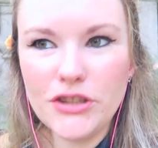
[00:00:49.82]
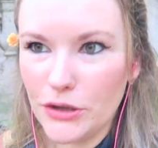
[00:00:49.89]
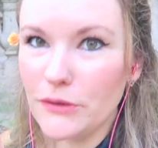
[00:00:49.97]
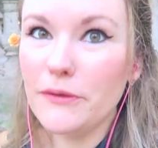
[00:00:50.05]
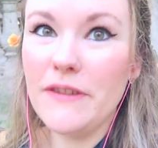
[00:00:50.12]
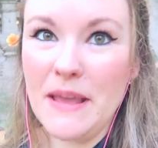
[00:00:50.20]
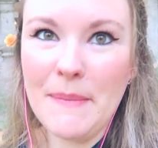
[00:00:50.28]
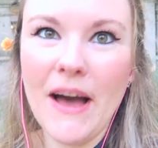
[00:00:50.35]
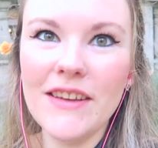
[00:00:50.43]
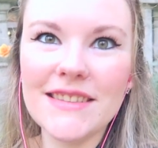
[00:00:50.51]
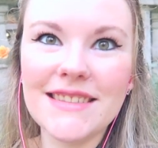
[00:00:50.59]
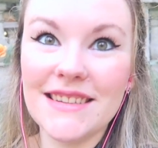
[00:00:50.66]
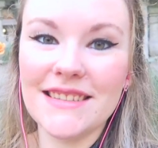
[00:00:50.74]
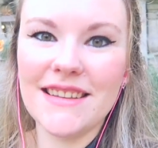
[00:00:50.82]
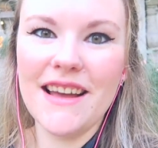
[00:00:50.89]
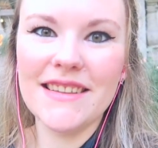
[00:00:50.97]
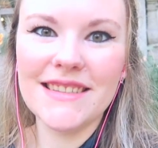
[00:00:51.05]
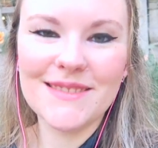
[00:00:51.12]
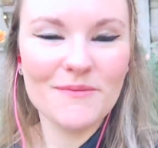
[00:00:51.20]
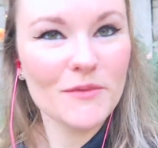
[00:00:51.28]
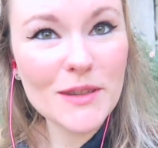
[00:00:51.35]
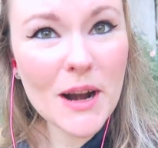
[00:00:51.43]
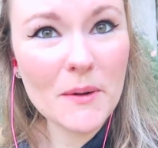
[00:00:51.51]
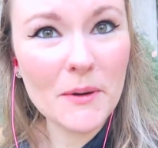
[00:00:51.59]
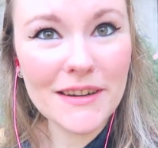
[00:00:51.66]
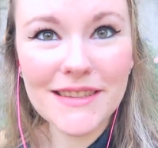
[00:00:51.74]
two females discuss
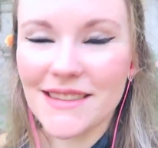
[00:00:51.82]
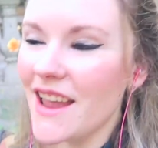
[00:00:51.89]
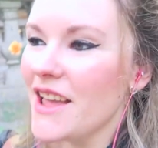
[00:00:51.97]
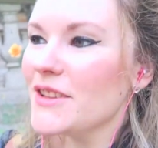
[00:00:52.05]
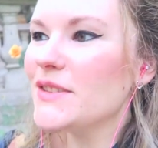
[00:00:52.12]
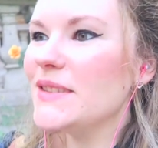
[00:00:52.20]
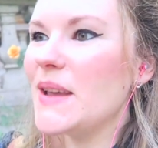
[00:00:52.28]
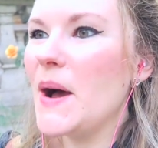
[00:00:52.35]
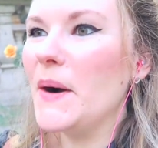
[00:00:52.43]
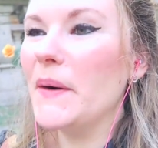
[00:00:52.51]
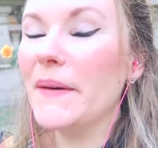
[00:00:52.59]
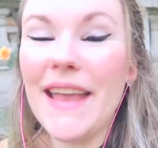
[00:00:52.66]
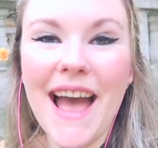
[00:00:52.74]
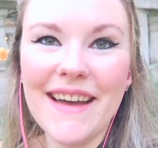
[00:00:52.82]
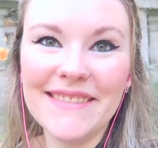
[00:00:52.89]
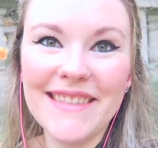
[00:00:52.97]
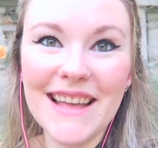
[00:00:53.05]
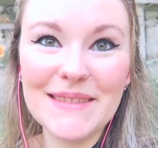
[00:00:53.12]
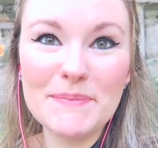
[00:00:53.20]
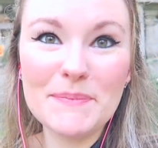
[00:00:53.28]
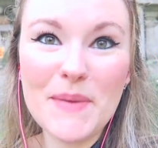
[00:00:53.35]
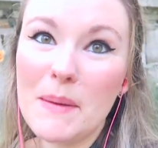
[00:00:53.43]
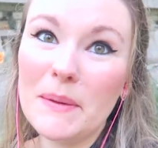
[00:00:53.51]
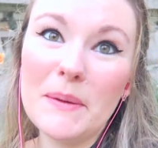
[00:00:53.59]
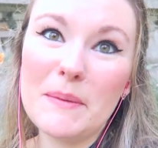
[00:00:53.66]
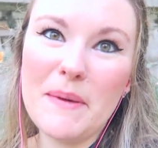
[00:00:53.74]
Star Wars. So yeah, that's
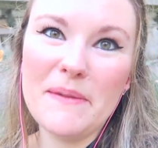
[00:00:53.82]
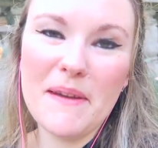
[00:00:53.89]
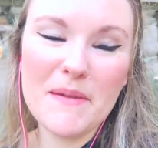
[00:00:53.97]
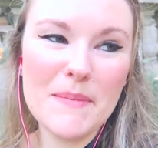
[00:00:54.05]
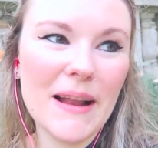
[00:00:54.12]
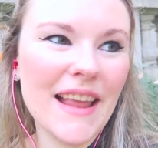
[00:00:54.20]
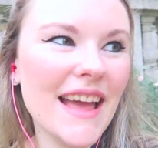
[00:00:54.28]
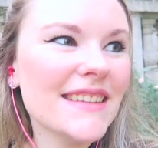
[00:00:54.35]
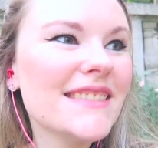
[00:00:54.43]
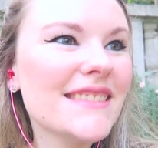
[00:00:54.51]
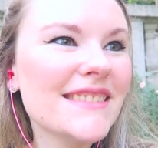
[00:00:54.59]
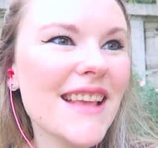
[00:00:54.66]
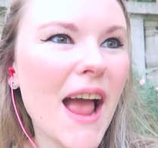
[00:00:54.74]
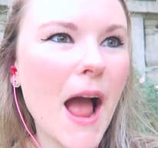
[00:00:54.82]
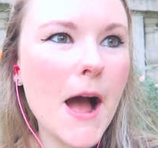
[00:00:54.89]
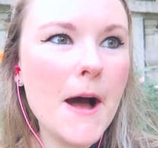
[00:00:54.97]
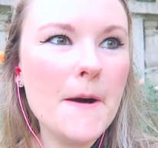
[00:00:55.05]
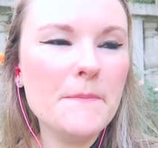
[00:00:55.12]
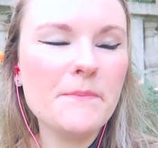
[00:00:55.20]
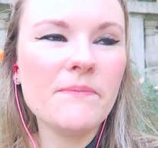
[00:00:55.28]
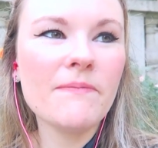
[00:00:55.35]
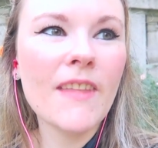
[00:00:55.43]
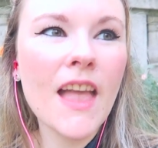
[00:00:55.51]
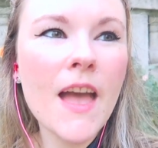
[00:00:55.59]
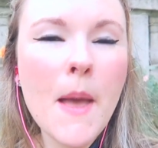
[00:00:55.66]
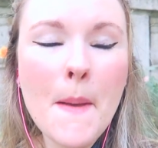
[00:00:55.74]
probably one of my favorite podcasts.
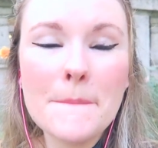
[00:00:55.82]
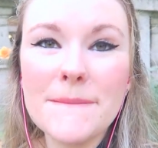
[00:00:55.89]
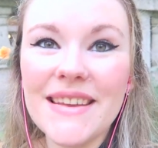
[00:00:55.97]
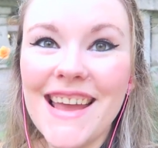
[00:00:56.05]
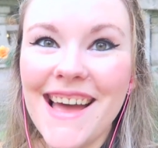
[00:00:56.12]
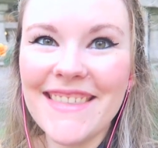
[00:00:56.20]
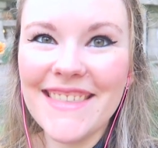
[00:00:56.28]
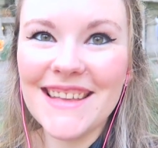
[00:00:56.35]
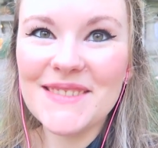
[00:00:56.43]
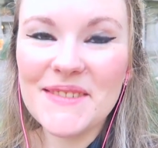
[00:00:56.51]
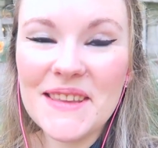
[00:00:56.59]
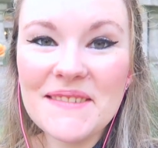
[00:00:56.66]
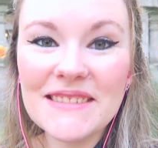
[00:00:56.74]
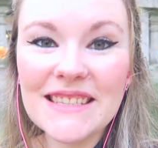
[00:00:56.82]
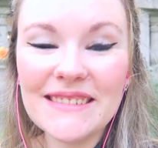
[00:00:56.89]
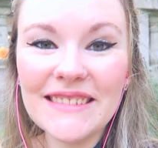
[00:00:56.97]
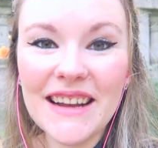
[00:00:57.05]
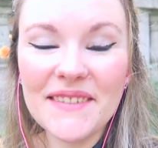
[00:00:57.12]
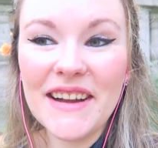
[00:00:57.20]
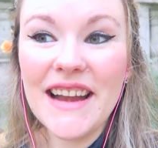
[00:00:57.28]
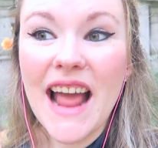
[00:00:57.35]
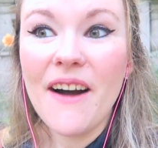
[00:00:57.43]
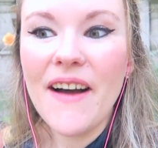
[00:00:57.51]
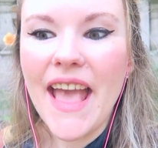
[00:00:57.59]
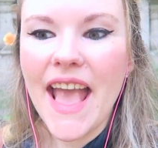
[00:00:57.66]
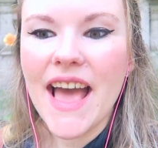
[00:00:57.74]
But yeah, that's really what's going on right
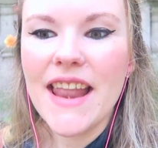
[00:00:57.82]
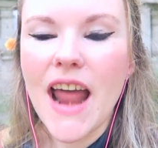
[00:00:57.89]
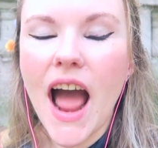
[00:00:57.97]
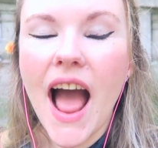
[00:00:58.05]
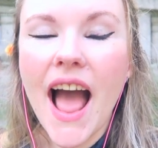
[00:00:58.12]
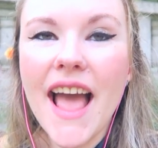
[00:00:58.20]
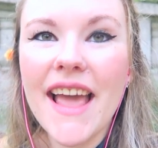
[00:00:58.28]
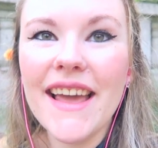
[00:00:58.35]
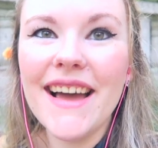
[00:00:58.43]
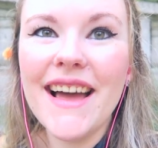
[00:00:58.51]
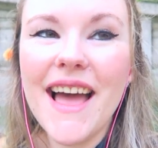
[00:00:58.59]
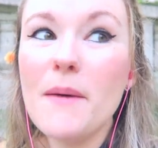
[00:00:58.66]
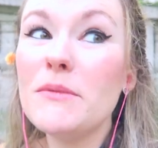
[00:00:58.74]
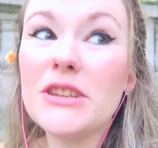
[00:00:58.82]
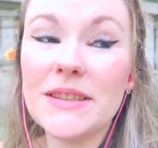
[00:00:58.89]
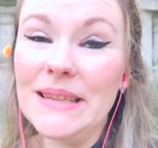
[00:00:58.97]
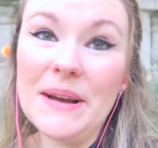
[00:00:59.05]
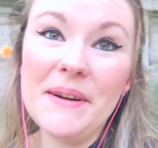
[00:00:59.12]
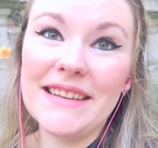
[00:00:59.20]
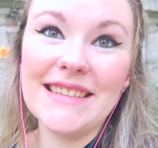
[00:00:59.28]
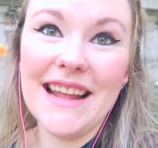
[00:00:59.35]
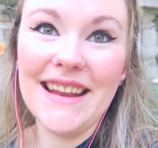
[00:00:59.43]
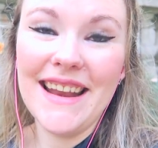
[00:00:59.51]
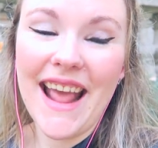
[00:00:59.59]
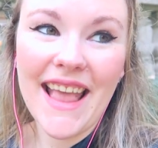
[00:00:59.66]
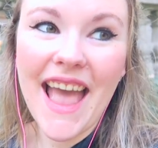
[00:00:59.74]
now, and I am just so
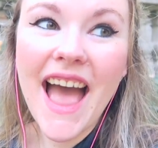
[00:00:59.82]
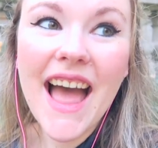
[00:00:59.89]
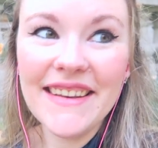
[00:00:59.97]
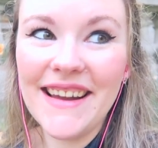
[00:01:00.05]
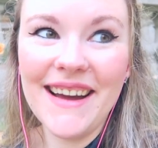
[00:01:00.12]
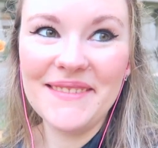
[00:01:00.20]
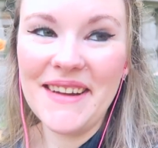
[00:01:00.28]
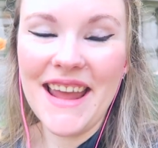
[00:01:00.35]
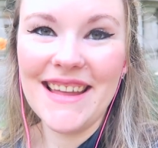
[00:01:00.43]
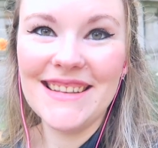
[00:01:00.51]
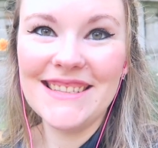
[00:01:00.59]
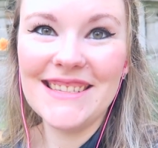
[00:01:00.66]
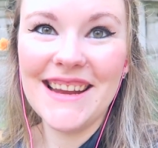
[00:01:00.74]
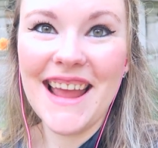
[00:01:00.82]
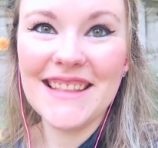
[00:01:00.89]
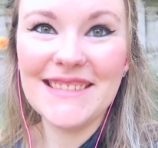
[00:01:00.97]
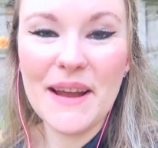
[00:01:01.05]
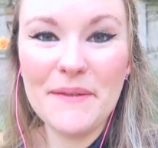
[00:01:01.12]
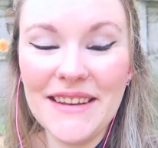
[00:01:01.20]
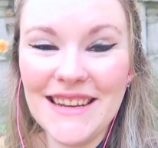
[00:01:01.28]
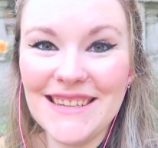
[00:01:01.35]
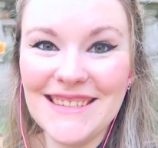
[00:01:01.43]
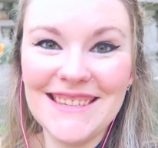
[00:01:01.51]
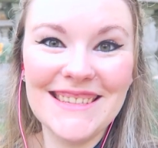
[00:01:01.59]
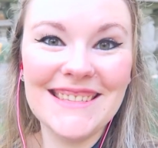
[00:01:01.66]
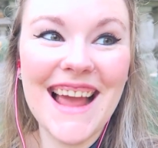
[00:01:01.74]
excited. I cannot wait to get Stephanie
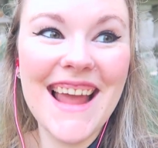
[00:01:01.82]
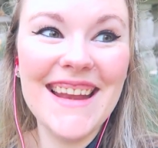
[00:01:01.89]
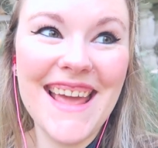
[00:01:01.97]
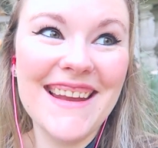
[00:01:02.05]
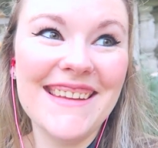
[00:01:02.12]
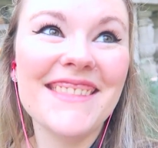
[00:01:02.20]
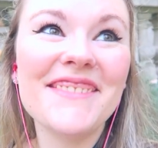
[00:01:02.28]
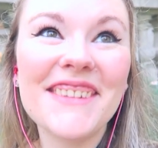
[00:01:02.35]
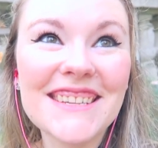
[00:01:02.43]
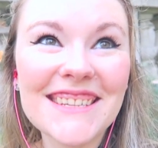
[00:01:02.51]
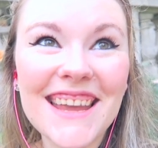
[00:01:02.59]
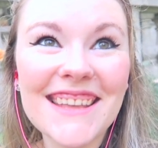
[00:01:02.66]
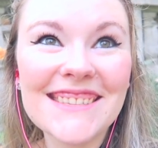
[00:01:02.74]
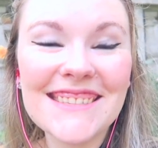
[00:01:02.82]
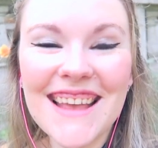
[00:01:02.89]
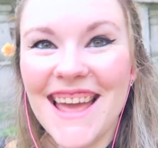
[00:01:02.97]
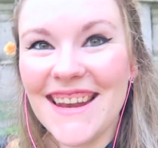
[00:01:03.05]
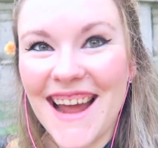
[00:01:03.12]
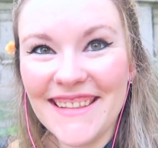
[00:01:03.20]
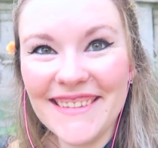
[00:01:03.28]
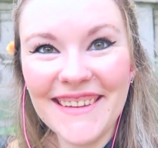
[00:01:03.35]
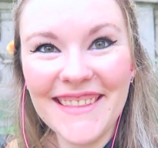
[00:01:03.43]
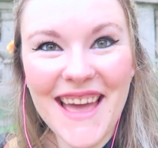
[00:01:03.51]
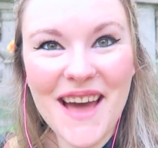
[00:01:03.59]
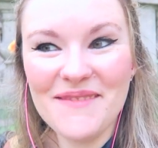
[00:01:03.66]
to sign Anna and the French Kiss and Isla and the